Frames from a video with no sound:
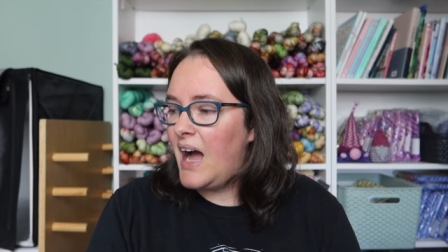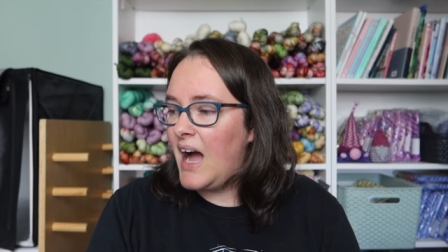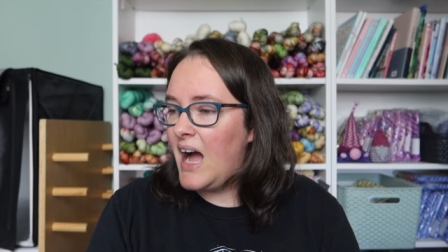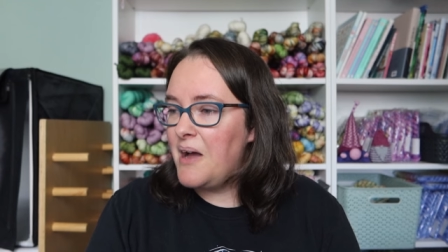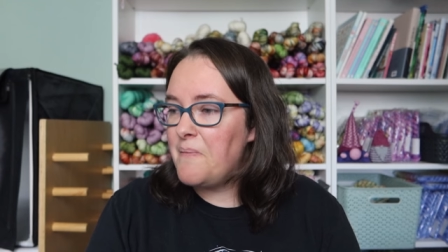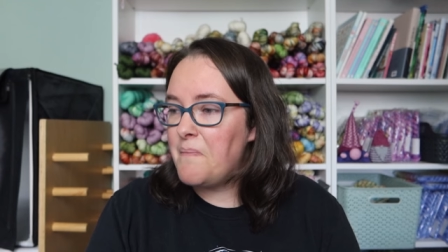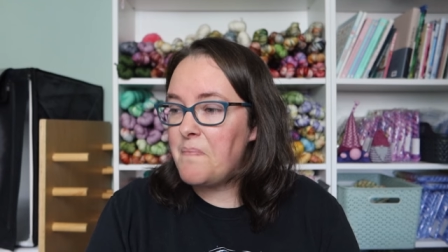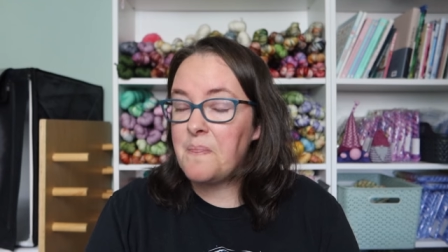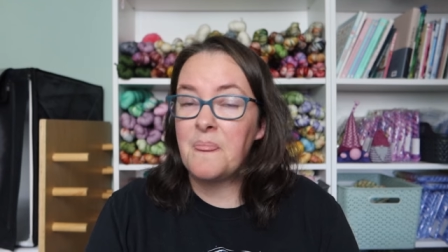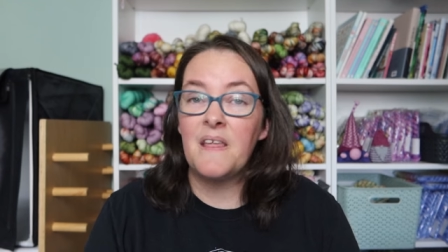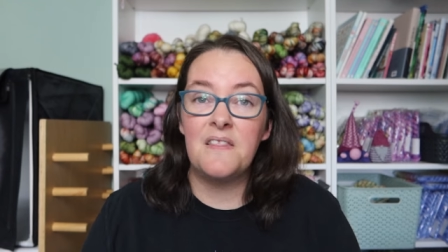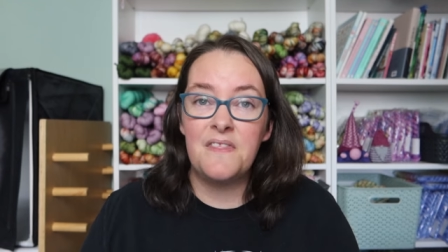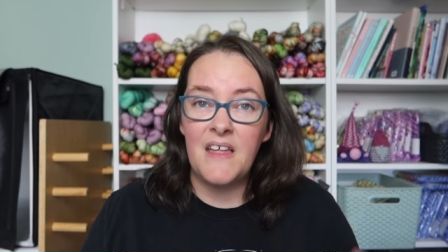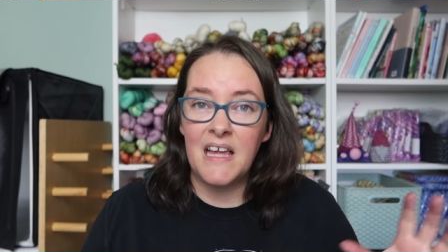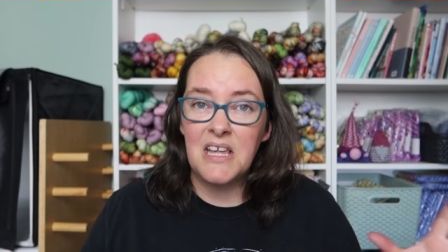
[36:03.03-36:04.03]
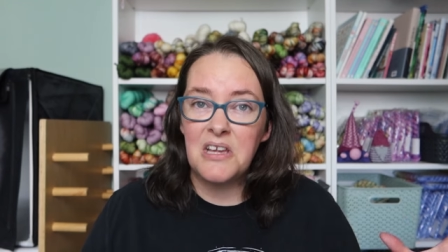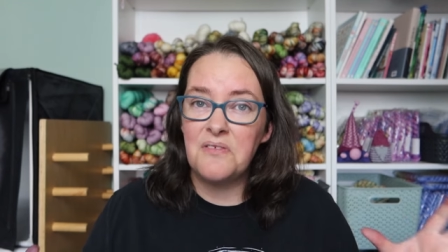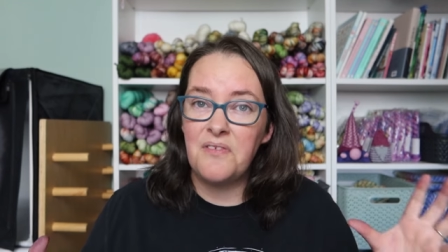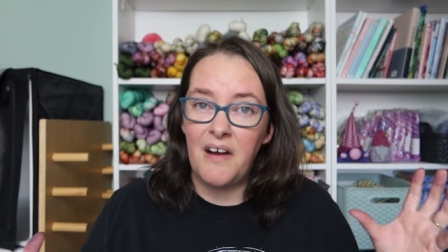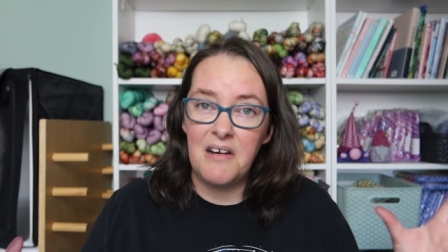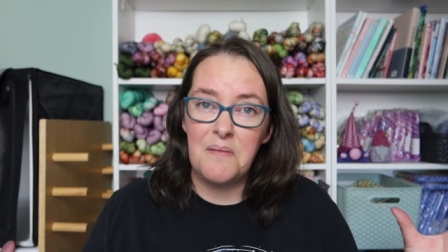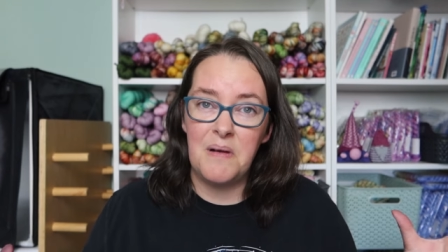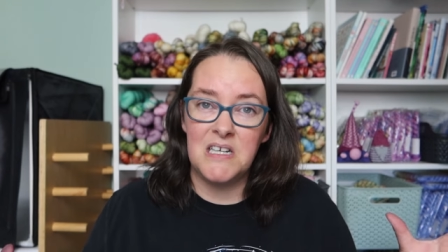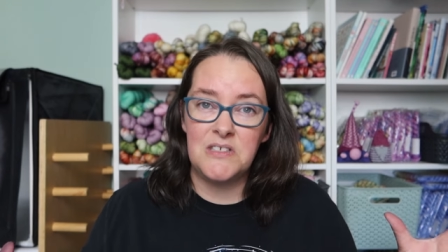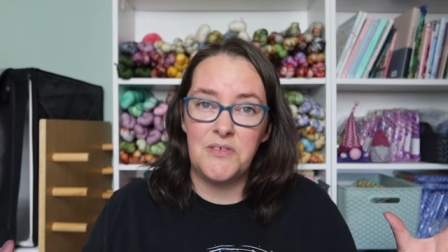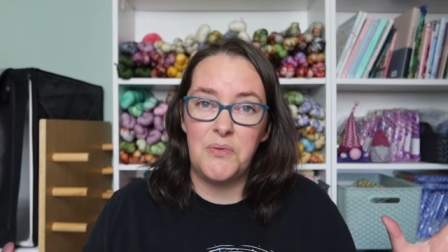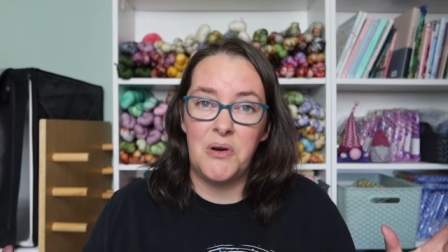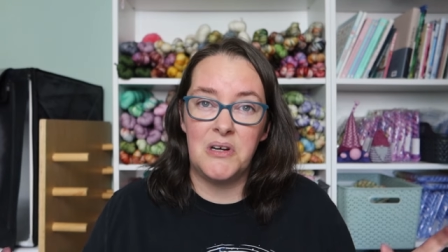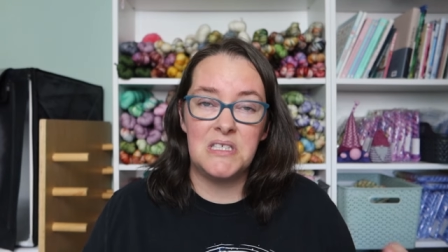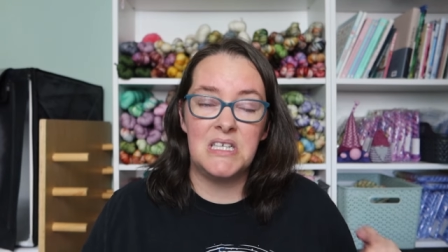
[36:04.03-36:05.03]
Thank you very much for
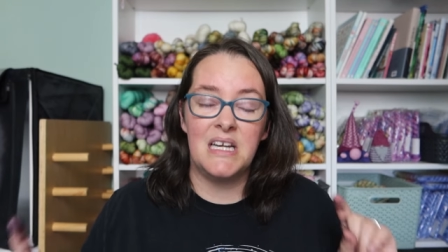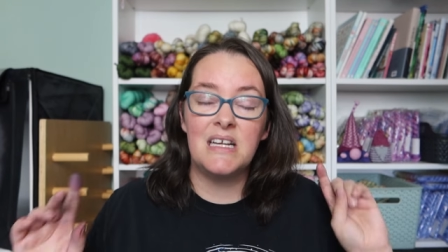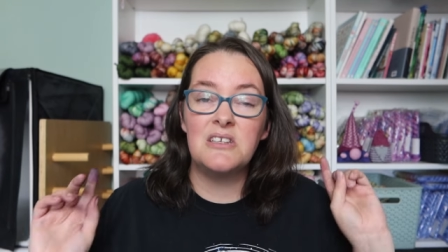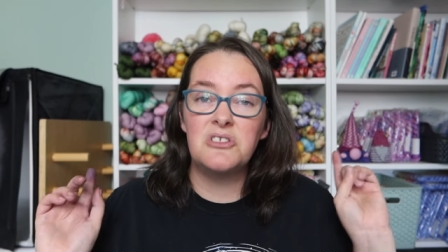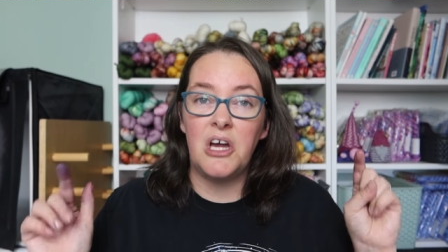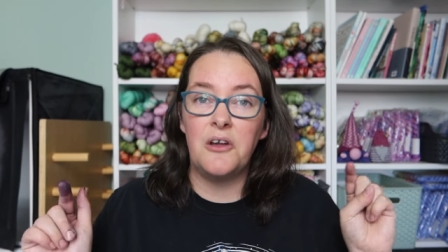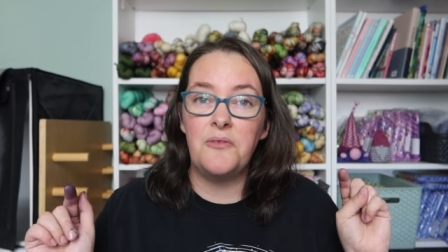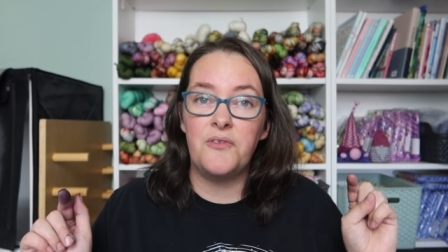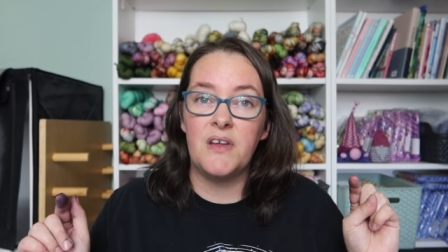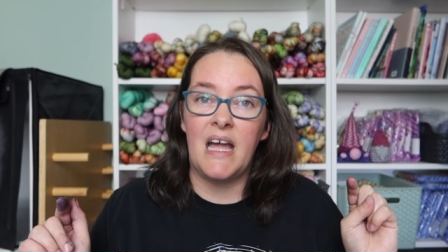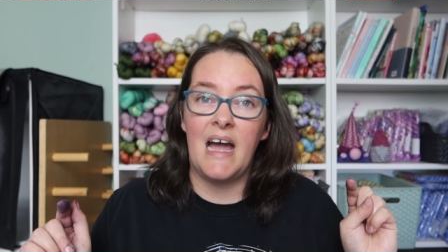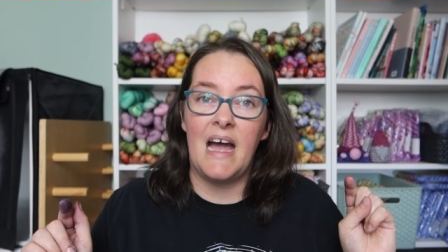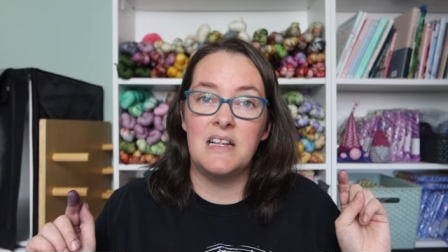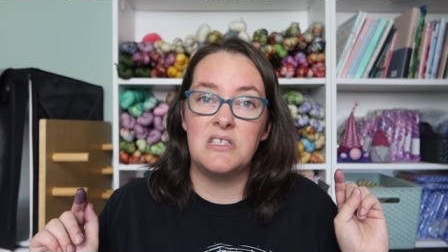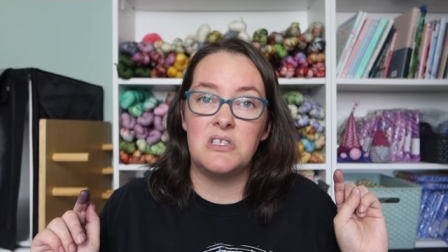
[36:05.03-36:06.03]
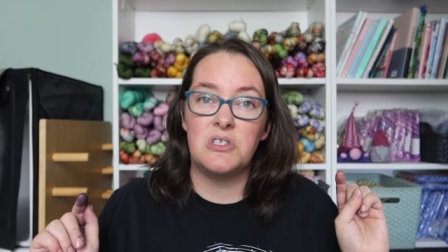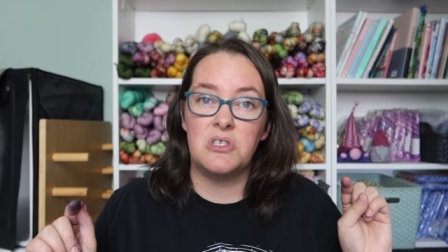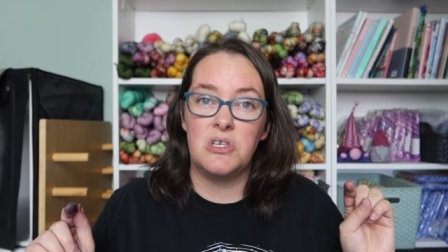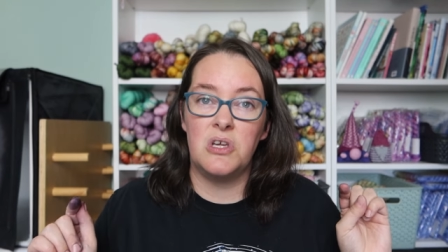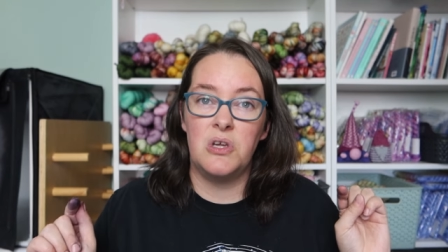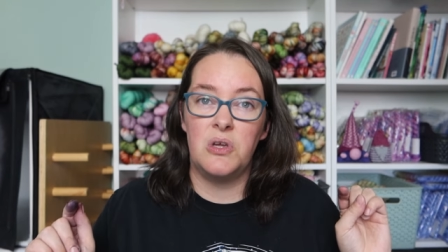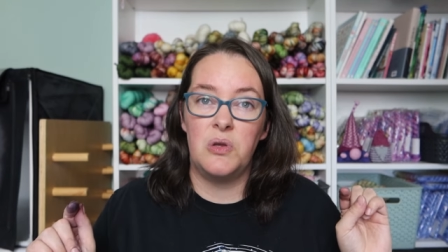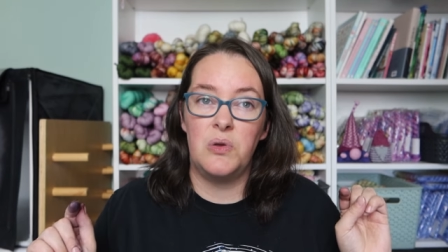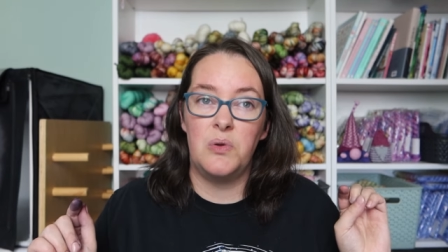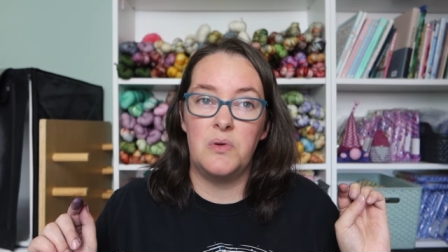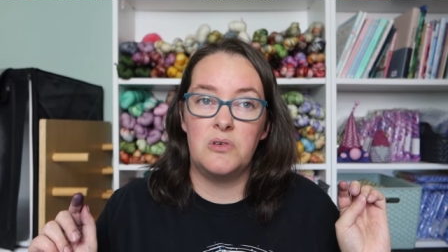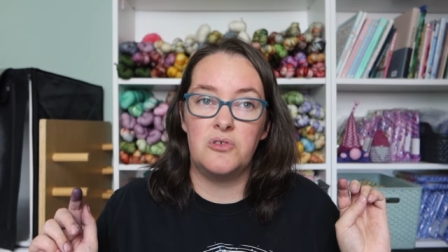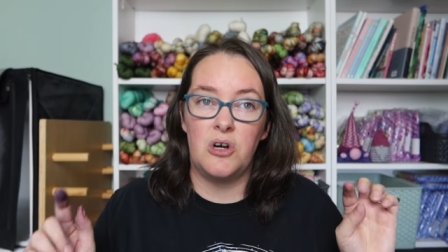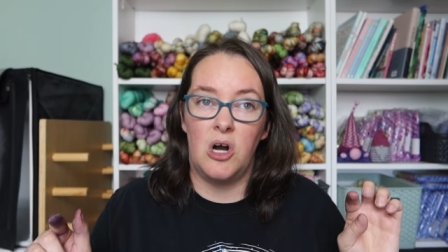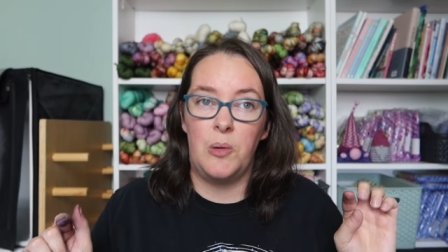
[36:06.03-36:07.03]
watching. Don't forget to
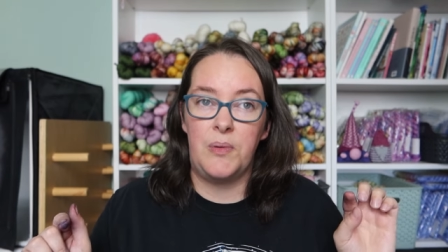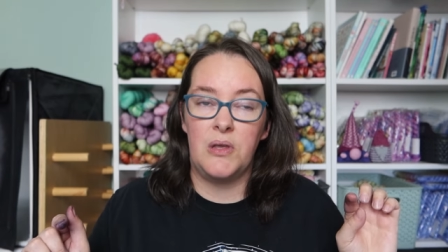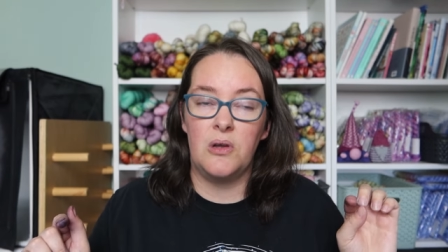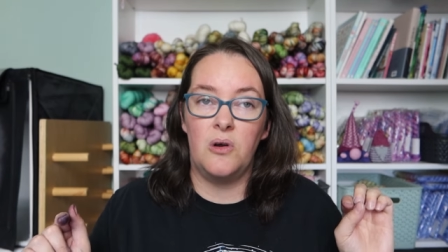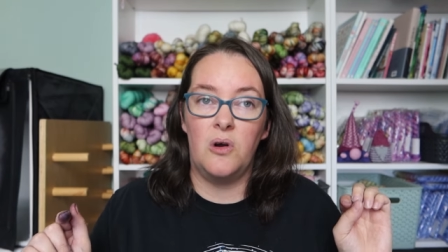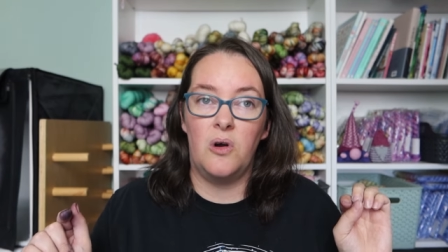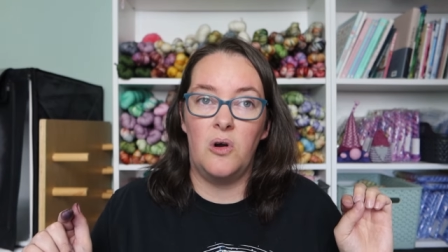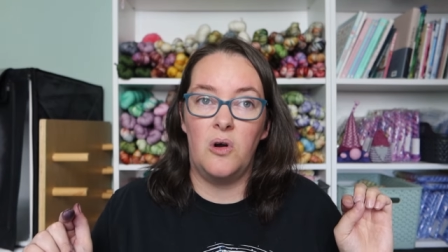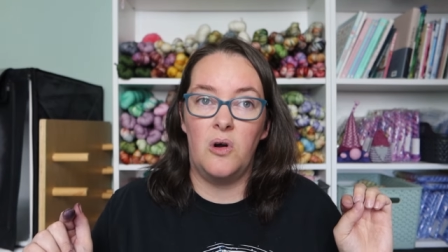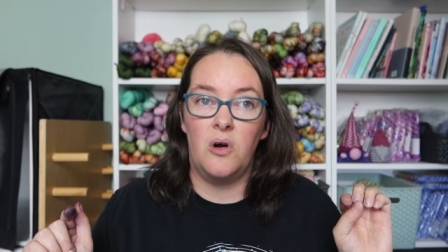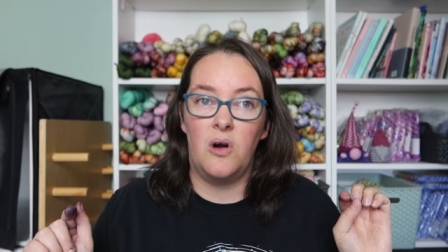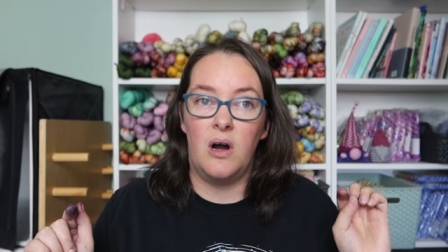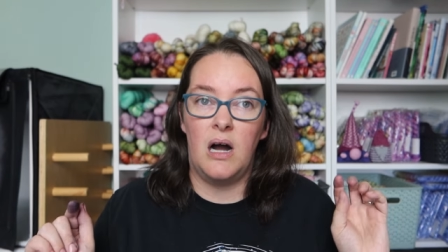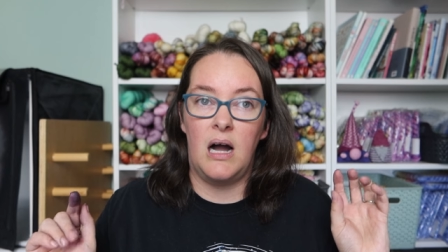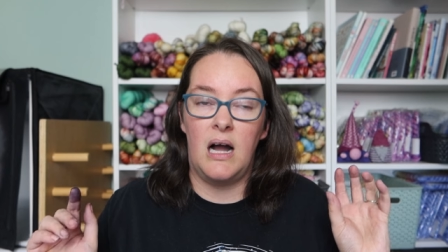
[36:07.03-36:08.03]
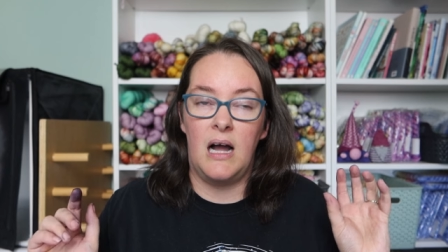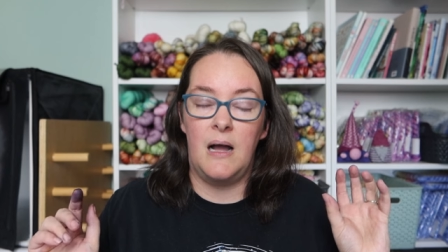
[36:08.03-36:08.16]
drop your